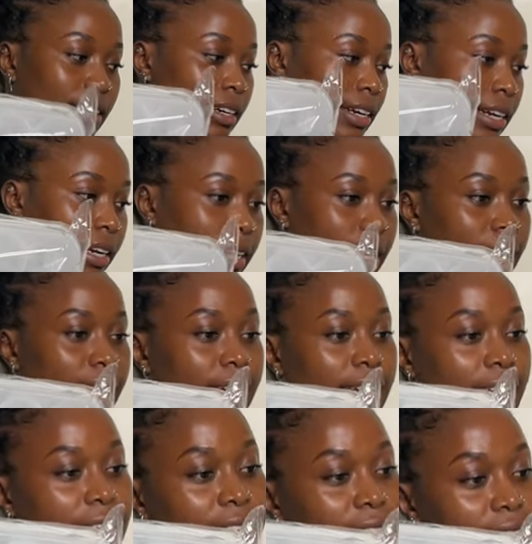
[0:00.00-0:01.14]
clearly.
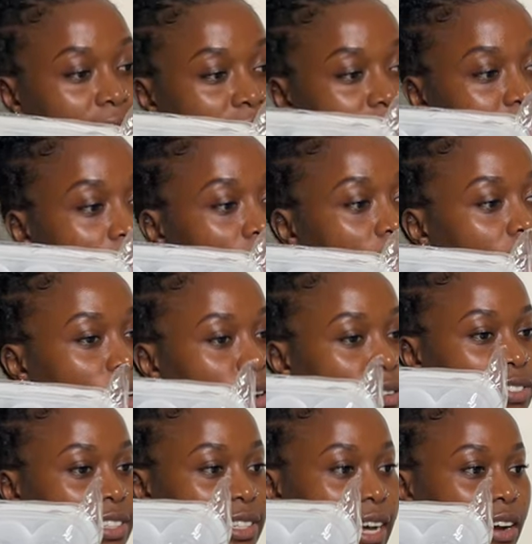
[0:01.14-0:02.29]
Guys, there is a lot of
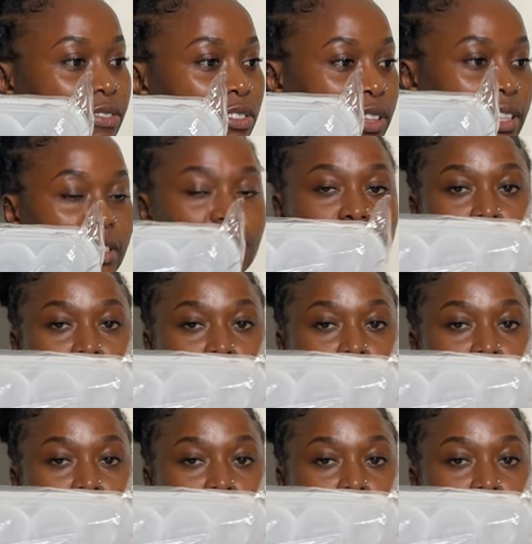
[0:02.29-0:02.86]
stuff on this